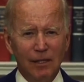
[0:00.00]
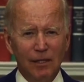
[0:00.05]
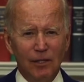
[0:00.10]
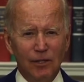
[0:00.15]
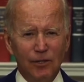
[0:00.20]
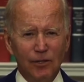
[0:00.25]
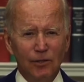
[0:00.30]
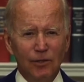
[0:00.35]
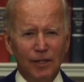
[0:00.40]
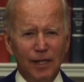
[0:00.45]

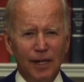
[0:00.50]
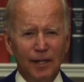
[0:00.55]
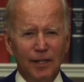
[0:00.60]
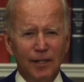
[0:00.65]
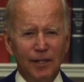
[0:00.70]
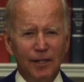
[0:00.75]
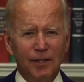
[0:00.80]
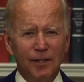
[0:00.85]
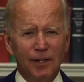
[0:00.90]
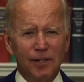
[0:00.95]
you'll get
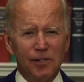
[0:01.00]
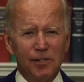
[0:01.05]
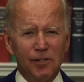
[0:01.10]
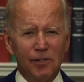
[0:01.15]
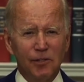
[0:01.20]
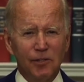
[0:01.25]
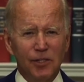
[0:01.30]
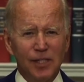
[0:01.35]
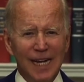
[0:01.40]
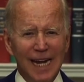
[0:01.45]
an
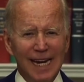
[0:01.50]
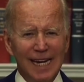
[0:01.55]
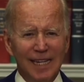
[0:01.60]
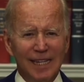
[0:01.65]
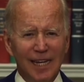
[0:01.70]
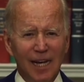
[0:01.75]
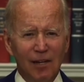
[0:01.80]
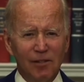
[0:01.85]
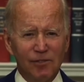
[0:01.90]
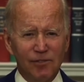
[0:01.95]
additional
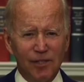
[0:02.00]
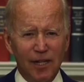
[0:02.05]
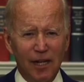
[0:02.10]
$10,000